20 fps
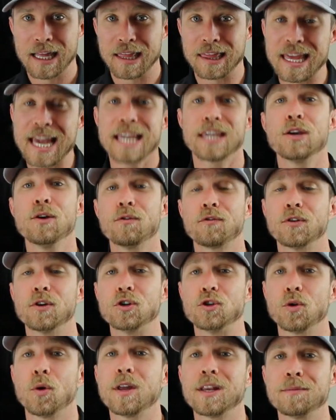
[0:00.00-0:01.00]
Thank you for
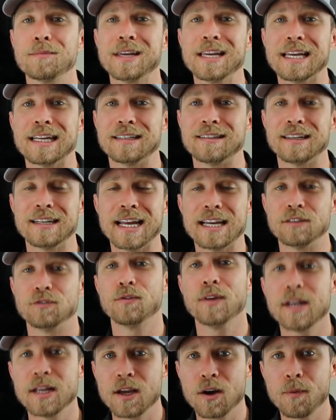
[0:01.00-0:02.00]
joining me in today's
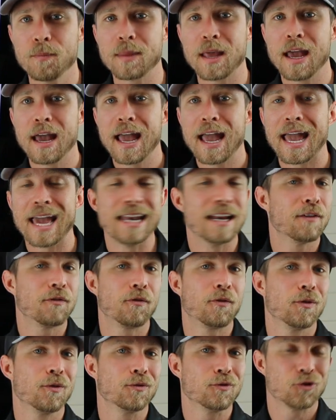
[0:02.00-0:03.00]
video. And
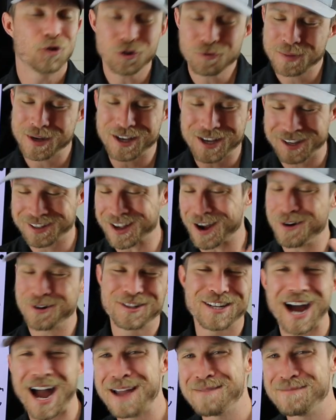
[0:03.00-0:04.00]
if just because our
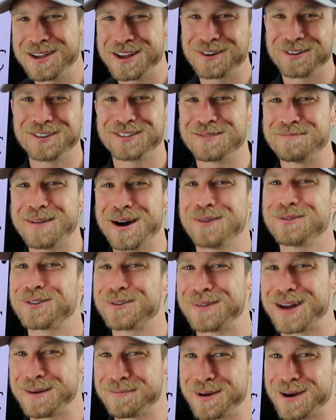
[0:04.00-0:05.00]
time here is about to
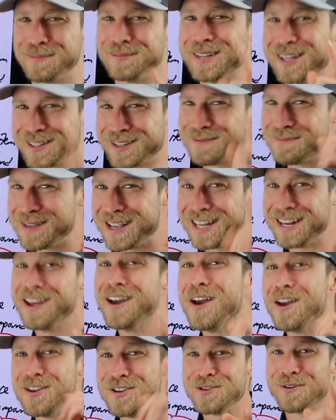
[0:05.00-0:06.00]
wrap up doesn't mean
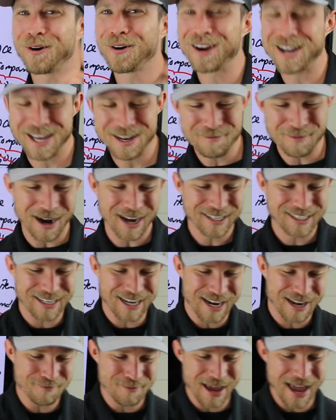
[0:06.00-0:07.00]
your in my
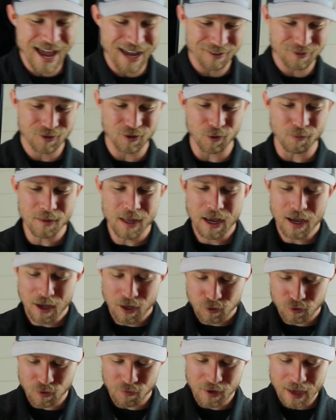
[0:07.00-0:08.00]
time has to.
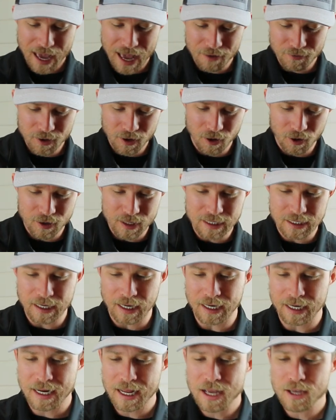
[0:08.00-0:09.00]
So if you haven't already
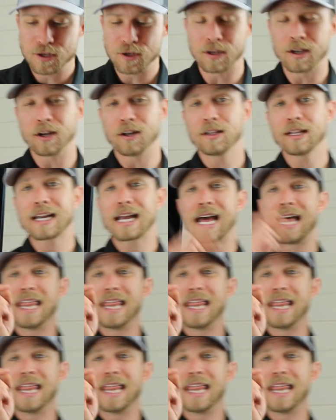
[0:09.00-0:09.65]
done it, you can click